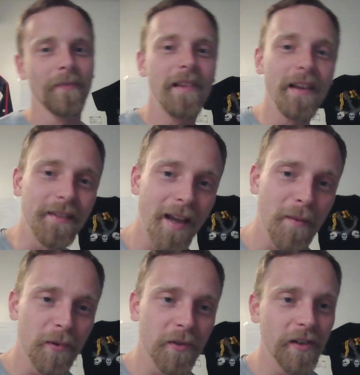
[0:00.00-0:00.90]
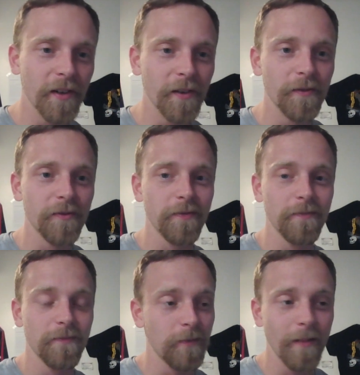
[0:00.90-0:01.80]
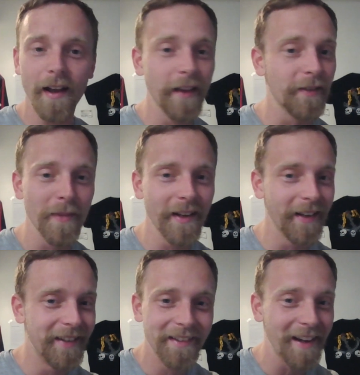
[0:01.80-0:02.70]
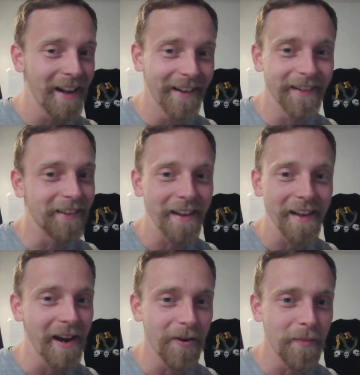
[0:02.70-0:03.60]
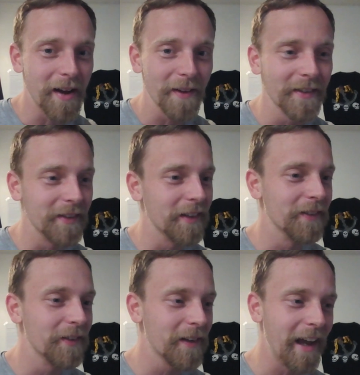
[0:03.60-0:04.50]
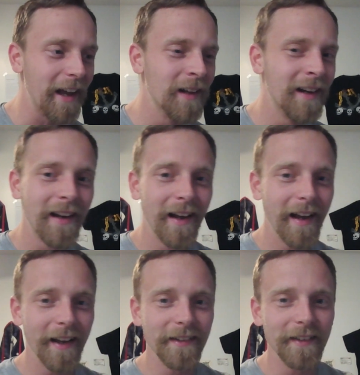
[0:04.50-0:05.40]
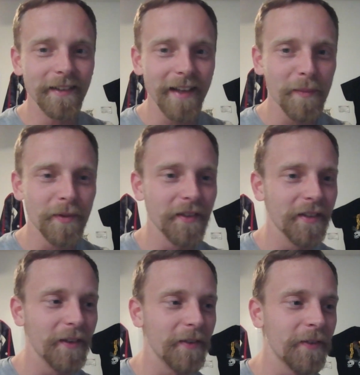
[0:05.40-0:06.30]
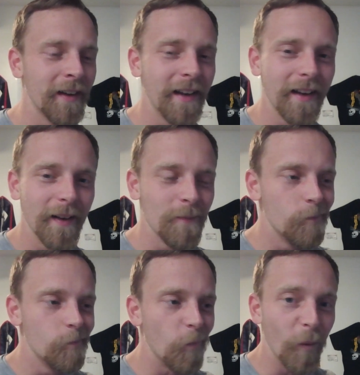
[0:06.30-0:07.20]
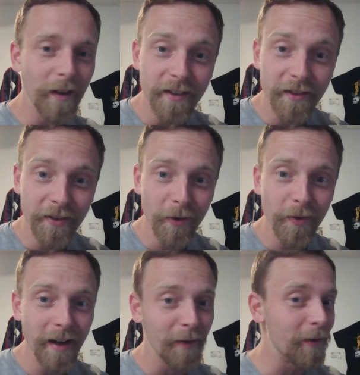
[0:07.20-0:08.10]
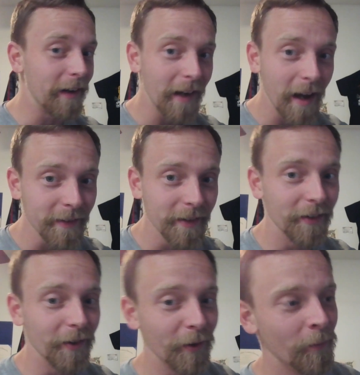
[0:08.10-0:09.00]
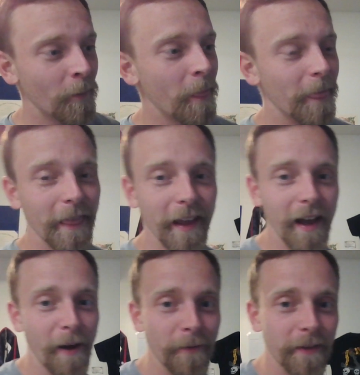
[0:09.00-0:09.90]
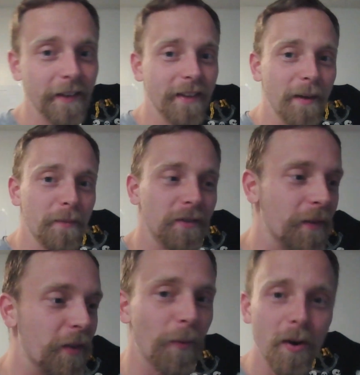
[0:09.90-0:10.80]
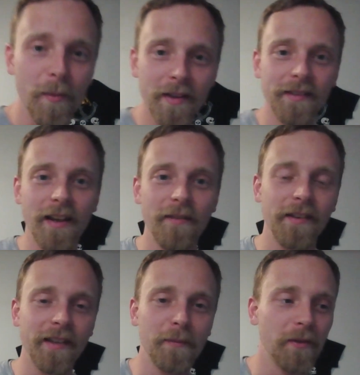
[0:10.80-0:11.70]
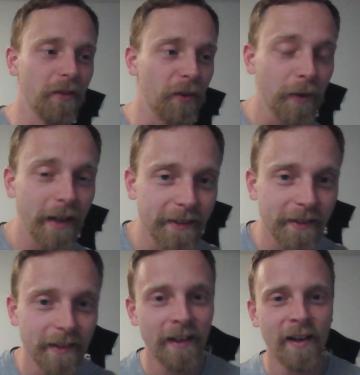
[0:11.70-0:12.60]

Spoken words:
the example of as many societies as they care about to look at as examples of what to do and what not to do. They have the example of the Romans, they have the example of the Greeks.